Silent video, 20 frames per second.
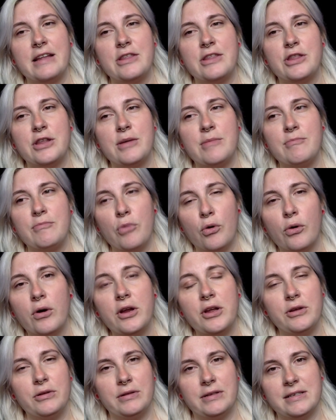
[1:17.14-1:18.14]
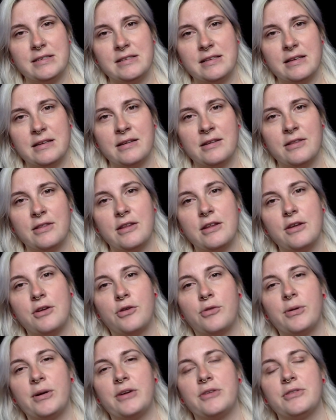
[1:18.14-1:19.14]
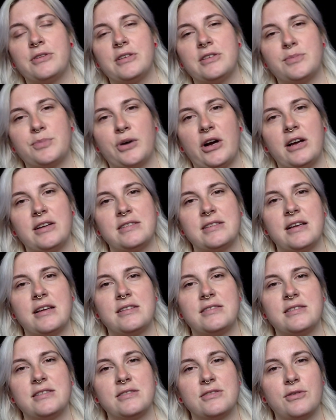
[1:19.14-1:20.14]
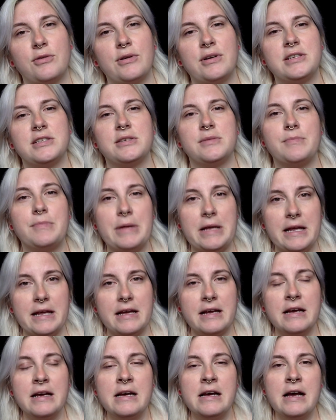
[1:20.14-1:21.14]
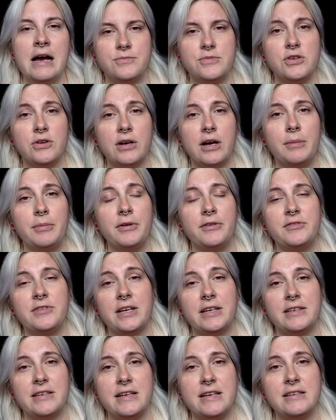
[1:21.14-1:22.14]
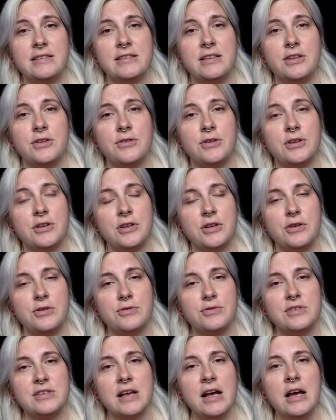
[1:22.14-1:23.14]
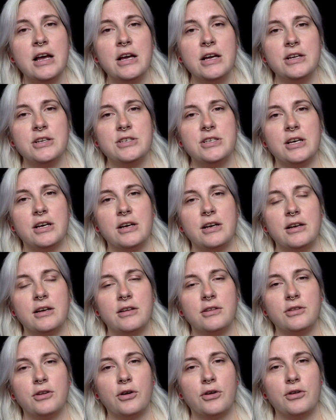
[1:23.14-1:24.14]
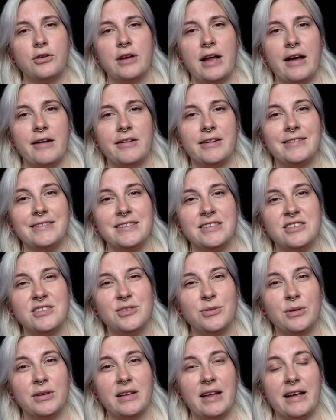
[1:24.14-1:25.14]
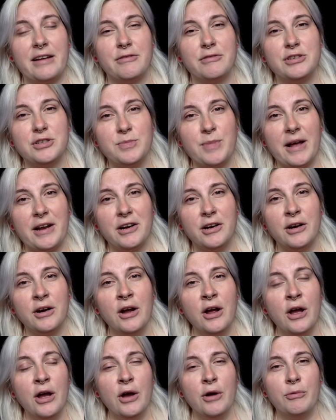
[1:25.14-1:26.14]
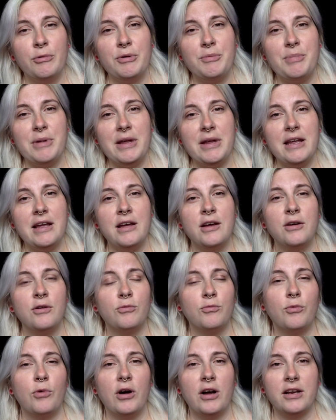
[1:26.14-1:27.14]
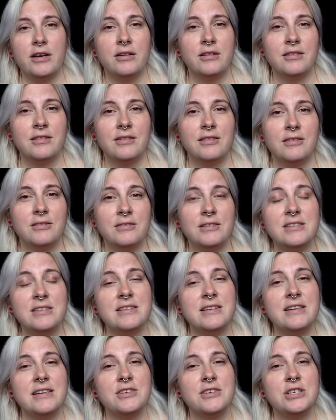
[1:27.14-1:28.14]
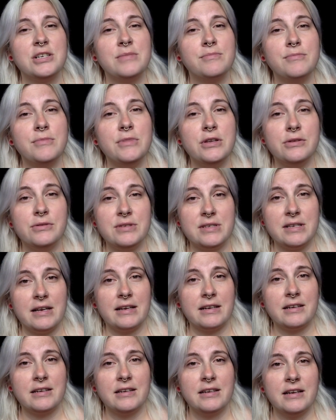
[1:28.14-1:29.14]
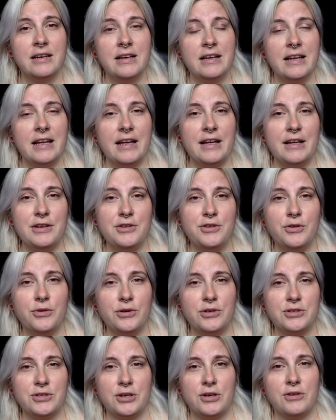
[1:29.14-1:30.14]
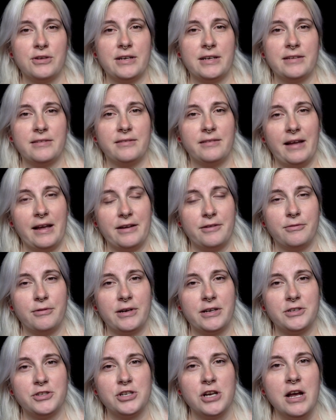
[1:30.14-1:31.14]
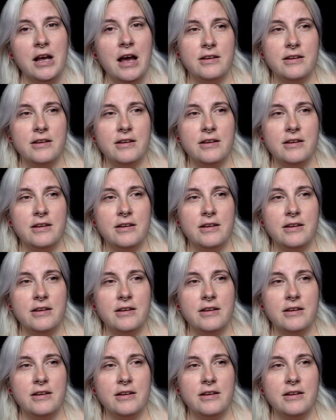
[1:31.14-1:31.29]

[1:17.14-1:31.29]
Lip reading: the more you listen, the quicker this process is going to be. So a couple of techniques that you can use to learn how to listen to a language better would be 1, listening to music in your target language.